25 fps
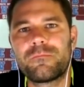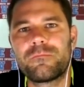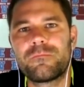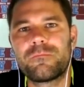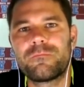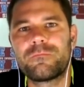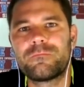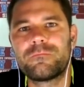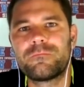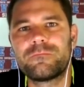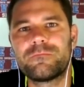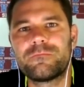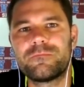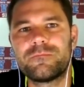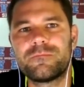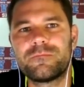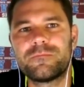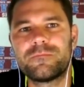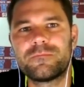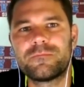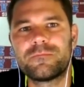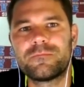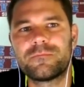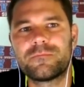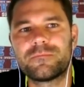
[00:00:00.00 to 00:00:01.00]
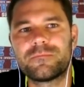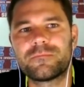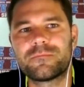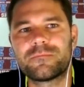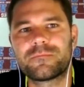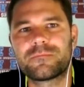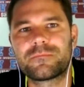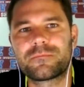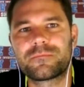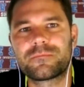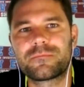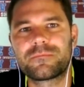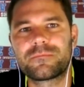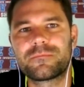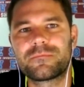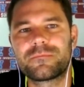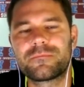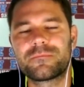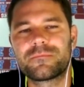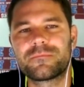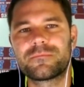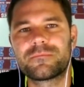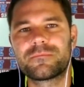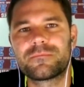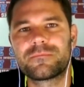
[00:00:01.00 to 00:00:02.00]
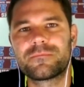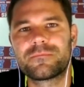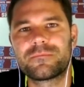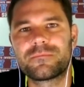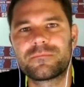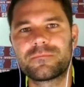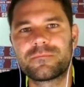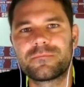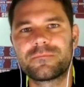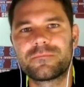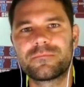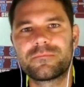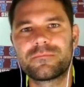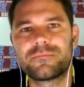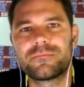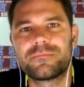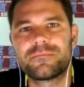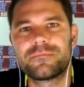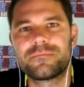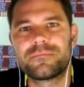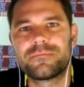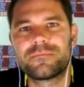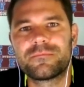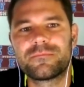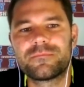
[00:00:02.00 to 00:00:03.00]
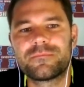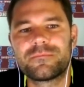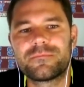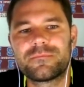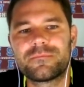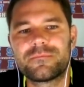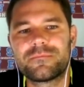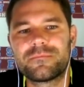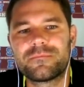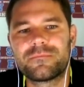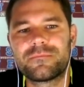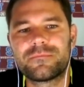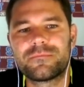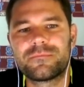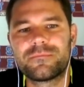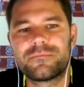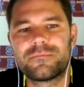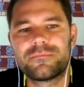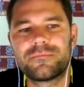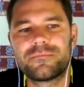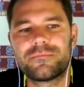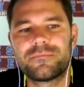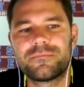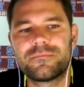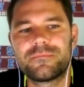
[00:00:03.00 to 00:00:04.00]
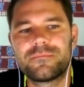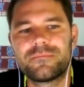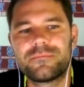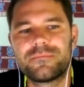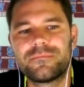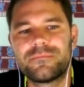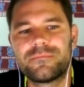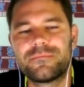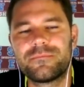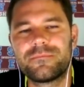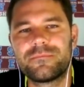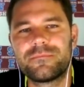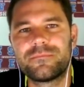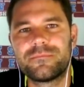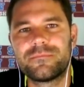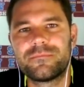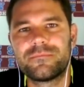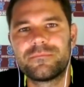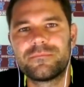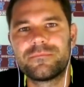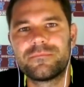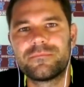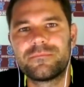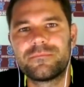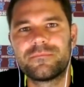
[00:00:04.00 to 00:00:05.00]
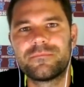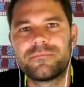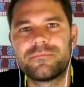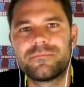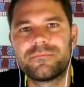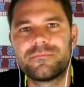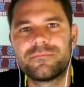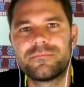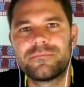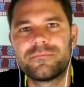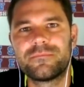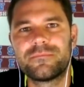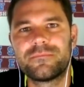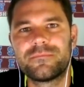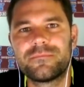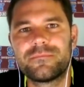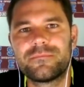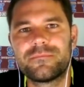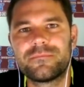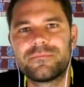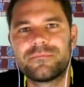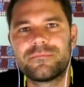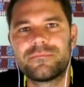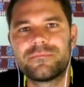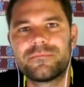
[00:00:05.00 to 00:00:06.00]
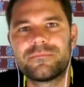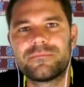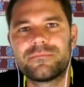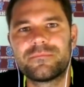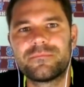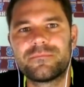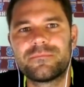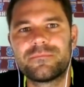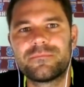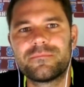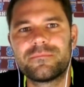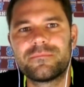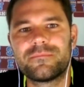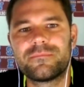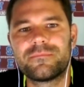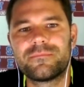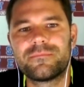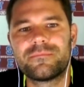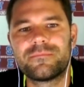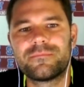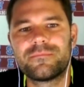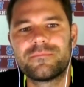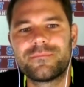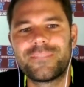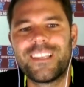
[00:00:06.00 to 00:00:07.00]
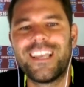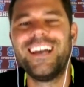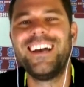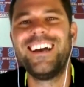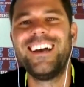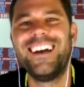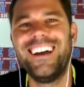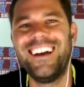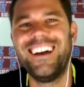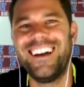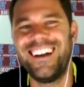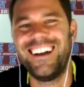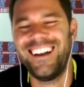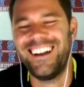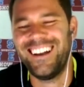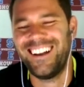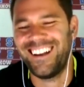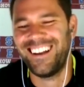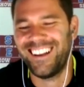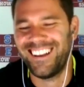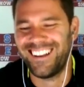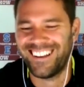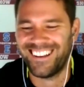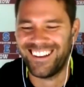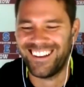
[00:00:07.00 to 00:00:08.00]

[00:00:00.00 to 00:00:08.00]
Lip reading: (silent)